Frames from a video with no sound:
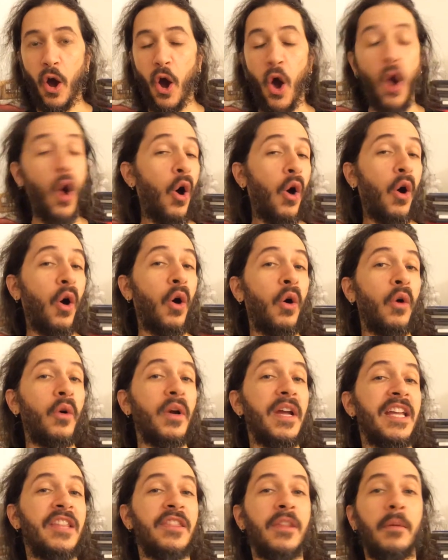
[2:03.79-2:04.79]
all
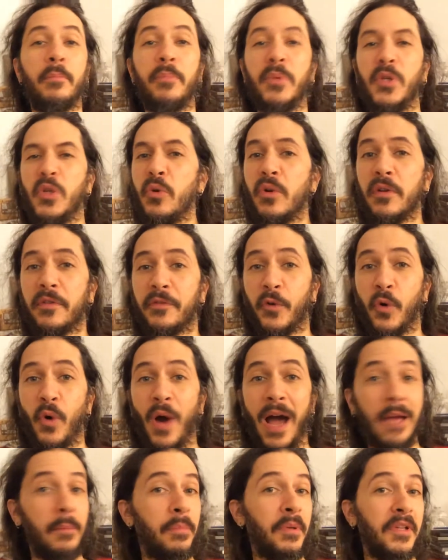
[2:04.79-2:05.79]
in the beautiful,
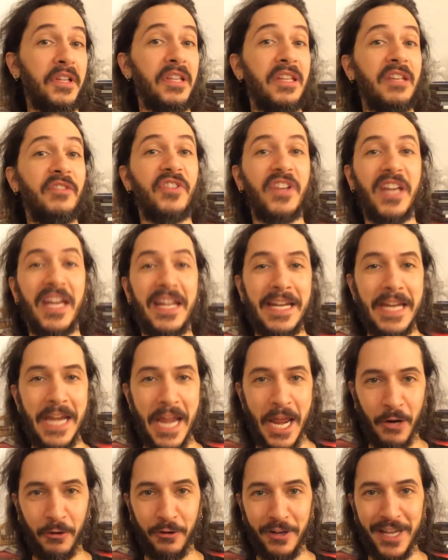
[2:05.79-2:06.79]
I believe,
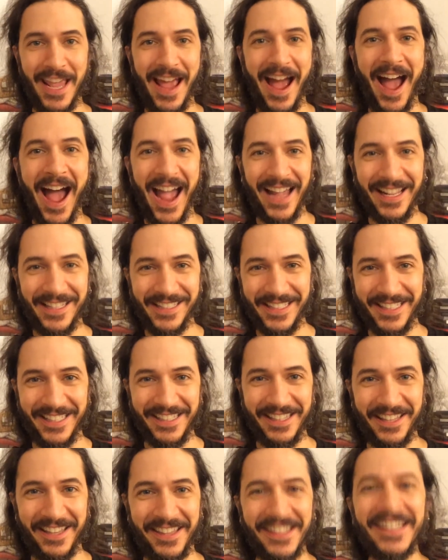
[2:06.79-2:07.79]
Canary
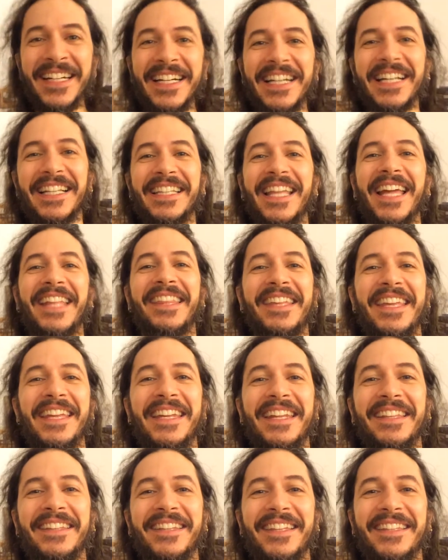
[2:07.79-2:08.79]
Islands. Let's
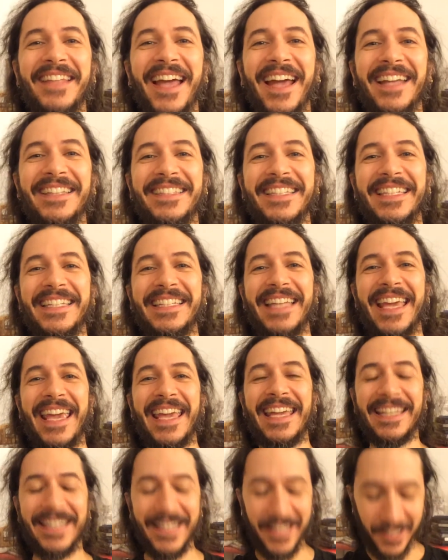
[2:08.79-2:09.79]
get into
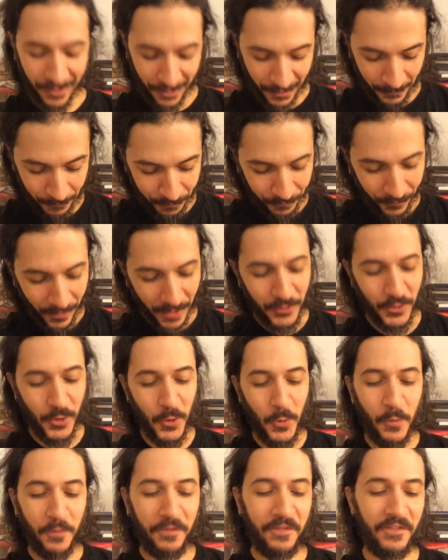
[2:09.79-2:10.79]
1980s
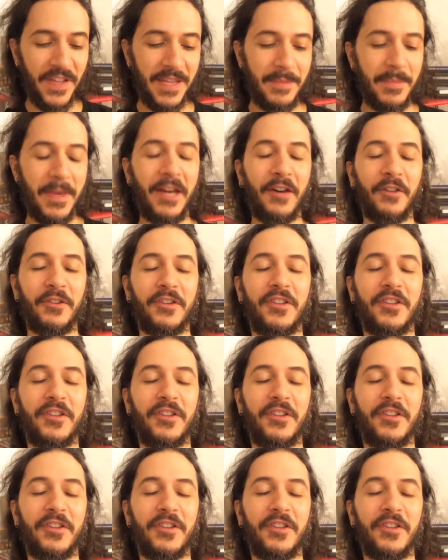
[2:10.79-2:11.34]
Two Female